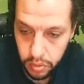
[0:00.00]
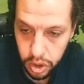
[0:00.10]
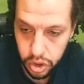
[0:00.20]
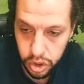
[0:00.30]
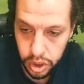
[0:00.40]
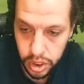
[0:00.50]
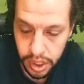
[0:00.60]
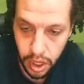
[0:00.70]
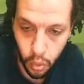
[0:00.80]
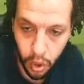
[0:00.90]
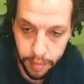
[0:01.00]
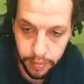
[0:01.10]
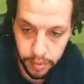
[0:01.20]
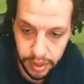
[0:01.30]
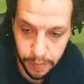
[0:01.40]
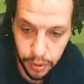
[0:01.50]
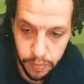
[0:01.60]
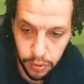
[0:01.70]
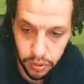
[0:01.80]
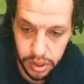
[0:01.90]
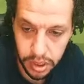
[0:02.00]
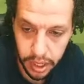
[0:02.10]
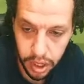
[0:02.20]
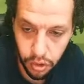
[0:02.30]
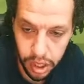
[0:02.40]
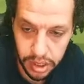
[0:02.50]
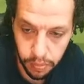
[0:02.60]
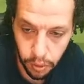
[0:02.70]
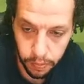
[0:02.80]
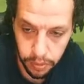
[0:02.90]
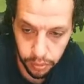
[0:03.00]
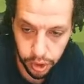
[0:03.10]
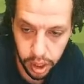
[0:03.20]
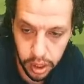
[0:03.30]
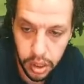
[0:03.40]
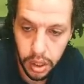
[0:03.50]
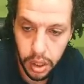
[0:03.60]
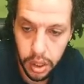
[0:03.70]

which is you get one. The purple is AOE is a problem, okay?